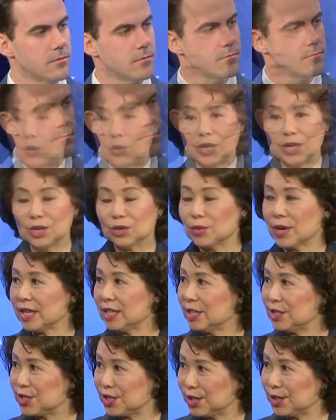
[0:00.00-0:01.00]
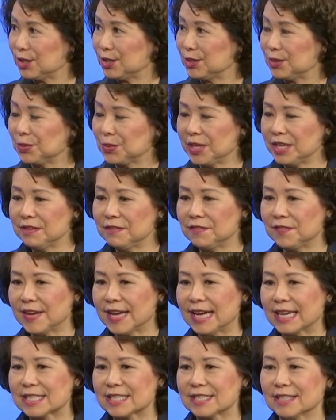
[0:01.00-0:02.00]
Well, we already do. We, in
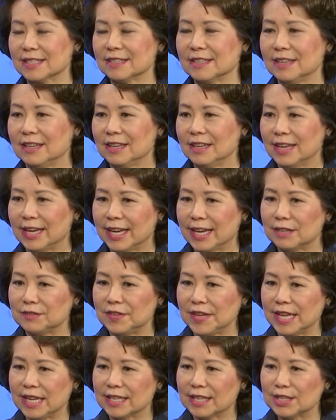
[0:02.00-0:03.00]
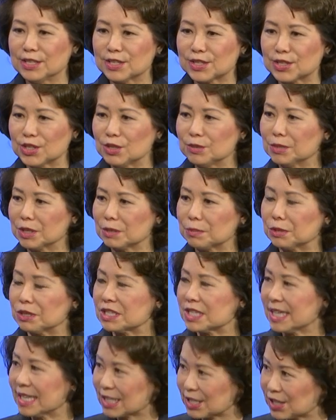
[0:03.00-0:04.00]
fact, have a consumer
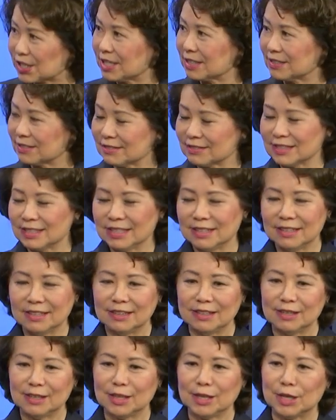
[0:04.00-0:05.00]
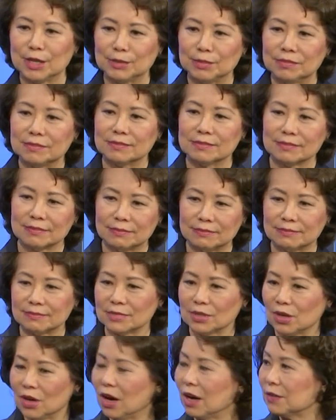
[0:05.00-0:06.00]
protection uh,
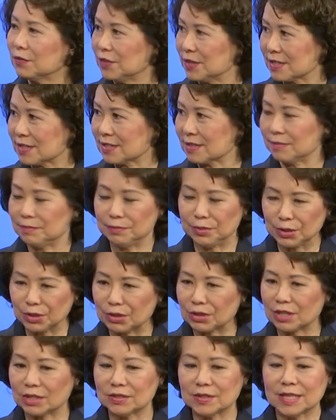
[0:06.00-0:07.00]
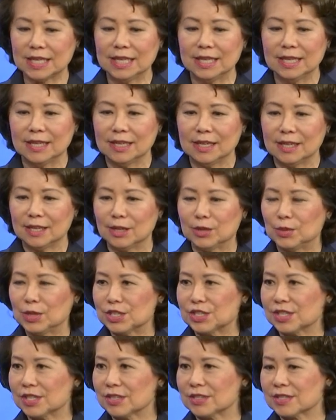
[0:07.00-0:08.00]
office, bureau, uh,
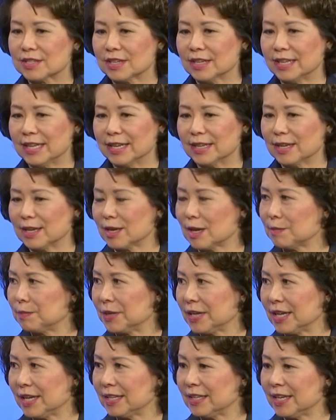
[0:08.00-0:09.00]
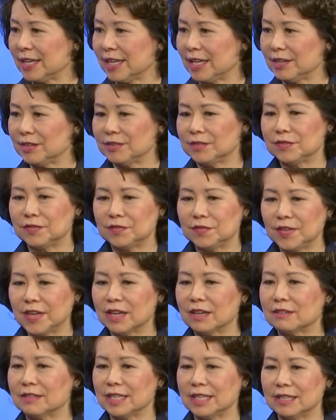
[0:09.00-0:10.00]
which is uh, headed up by a
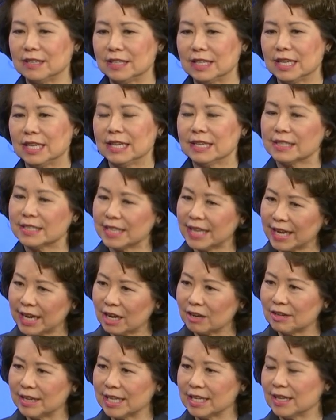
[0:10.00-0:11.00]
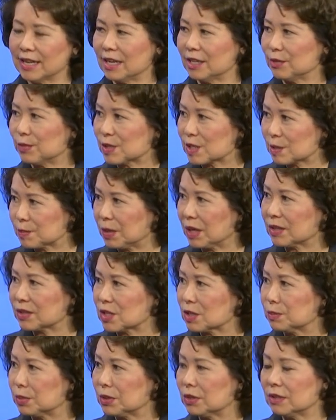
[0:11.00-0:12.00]
very caring and
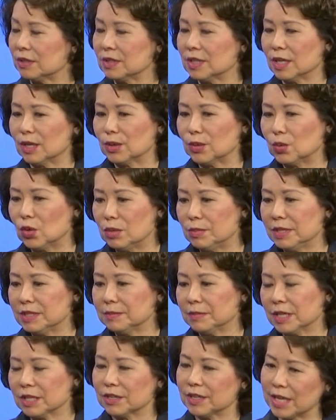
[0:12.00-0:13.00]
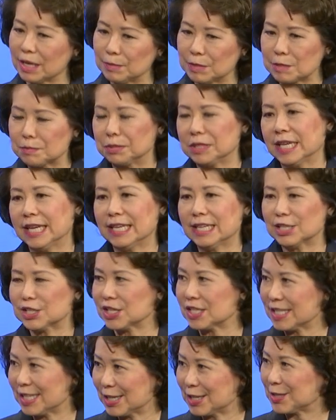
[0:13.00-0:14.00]
responsible uh, woman. Her name is Blaine.
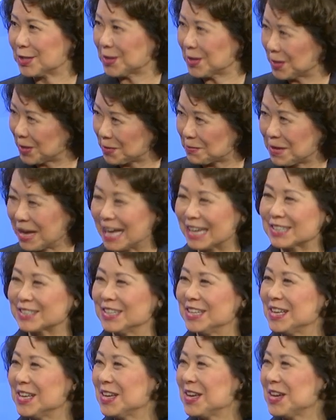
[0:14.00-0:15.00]
She's here in, in the back.